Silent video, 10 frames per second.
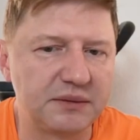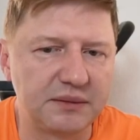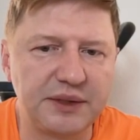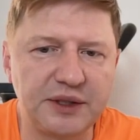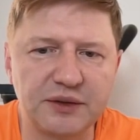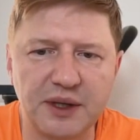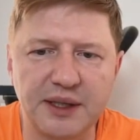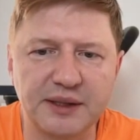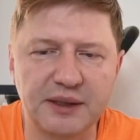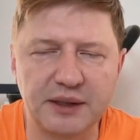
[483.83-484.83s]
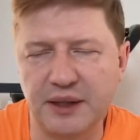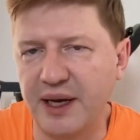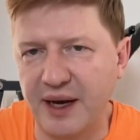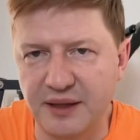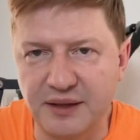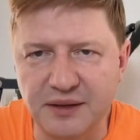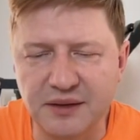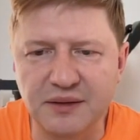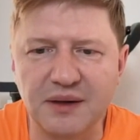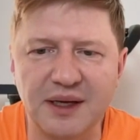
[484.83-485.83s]
we need to ask AI needs
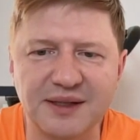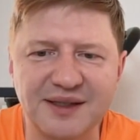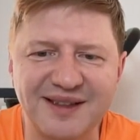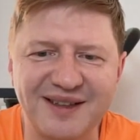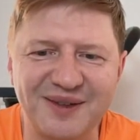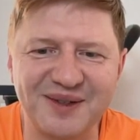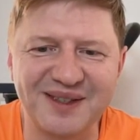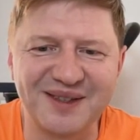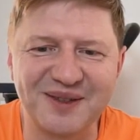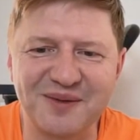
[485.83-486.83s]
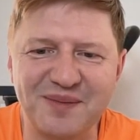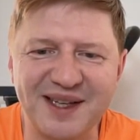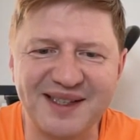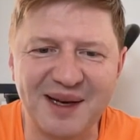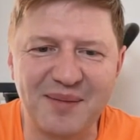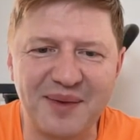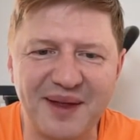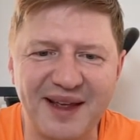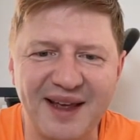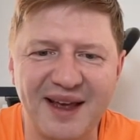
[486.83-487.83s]
to ask the user to pick
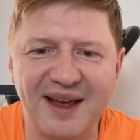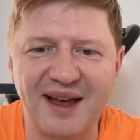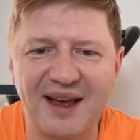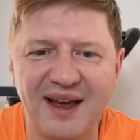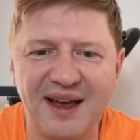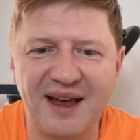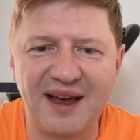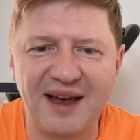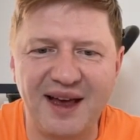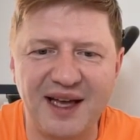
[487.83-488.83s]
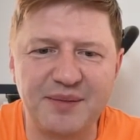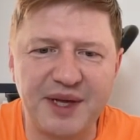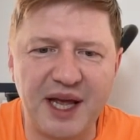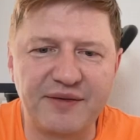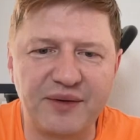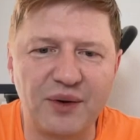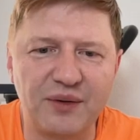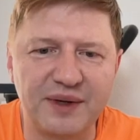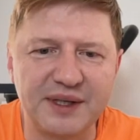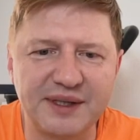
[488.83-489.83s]
something and behave
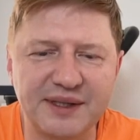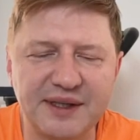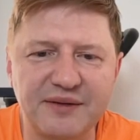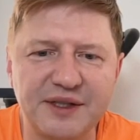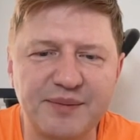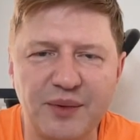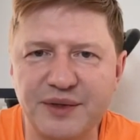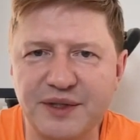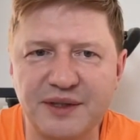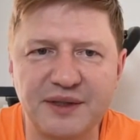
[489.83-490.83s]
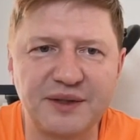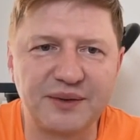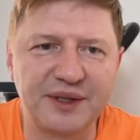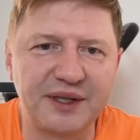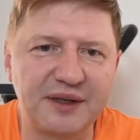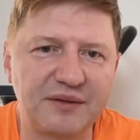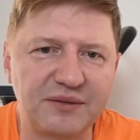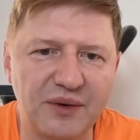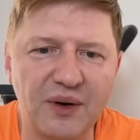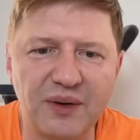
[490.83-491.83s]
always corresponding to the
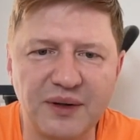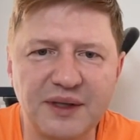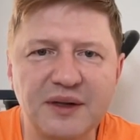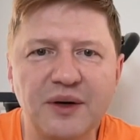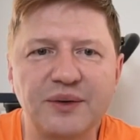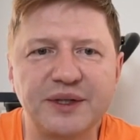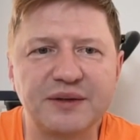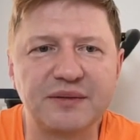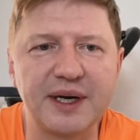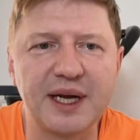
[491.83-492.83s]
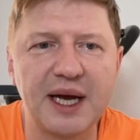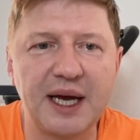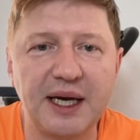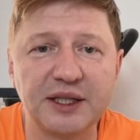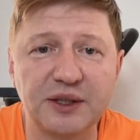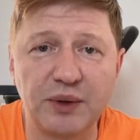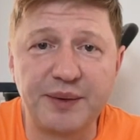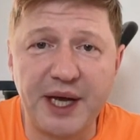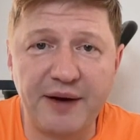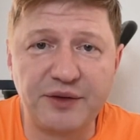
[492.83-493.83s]
role loaded right so what
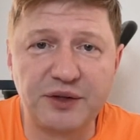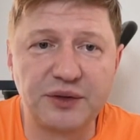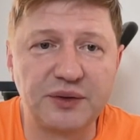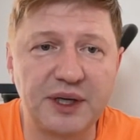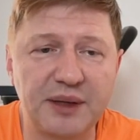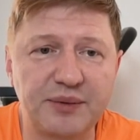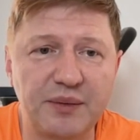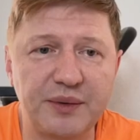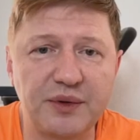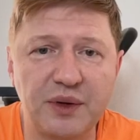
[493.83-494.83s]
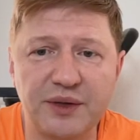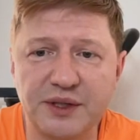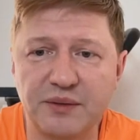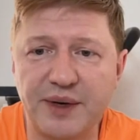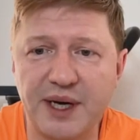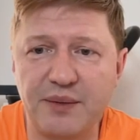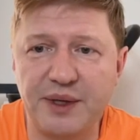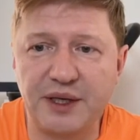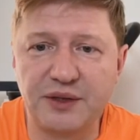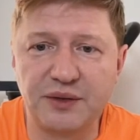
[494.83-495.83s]
we have to do uh, probably you know this already we
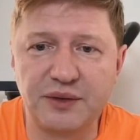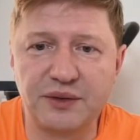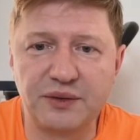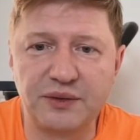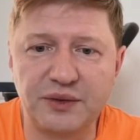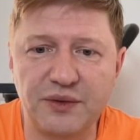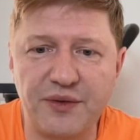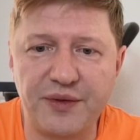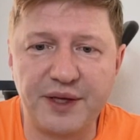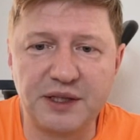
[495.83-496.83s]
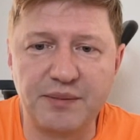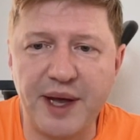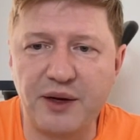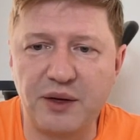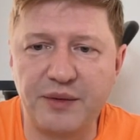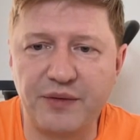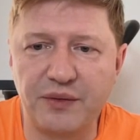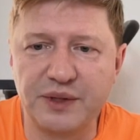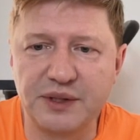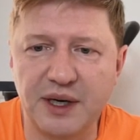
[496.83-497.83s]
need to do two things mainly before
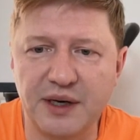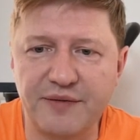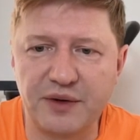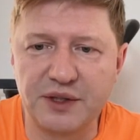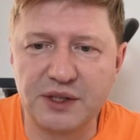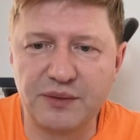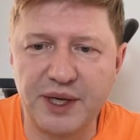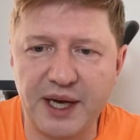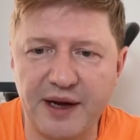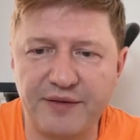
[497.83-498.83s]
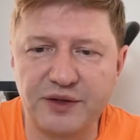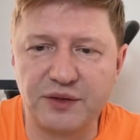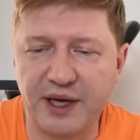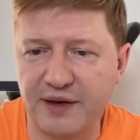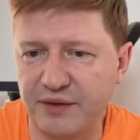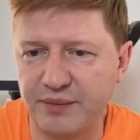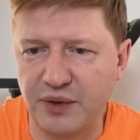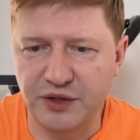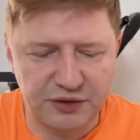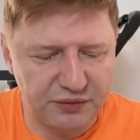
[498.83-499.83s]
we start first we have to have the
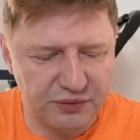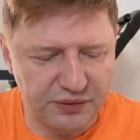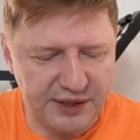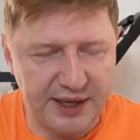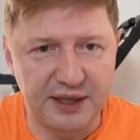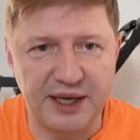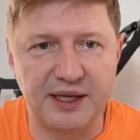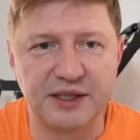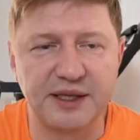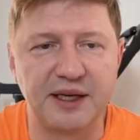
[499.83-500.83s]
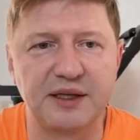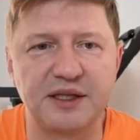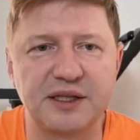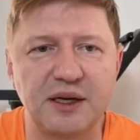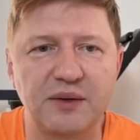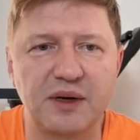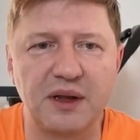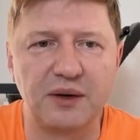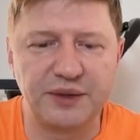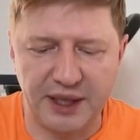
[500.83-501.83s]
project rules and I said this is our
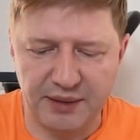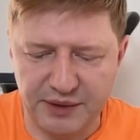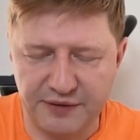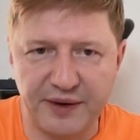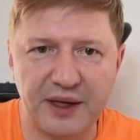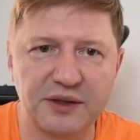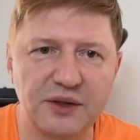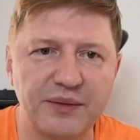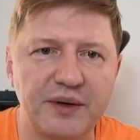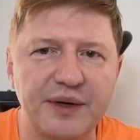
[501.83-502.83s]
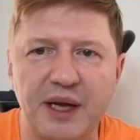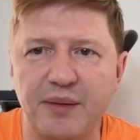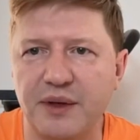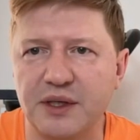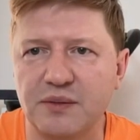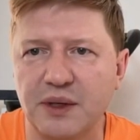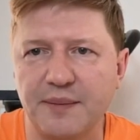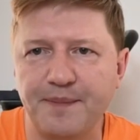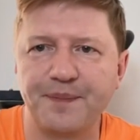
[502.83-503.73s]
cloudy MD file so we are renaming this one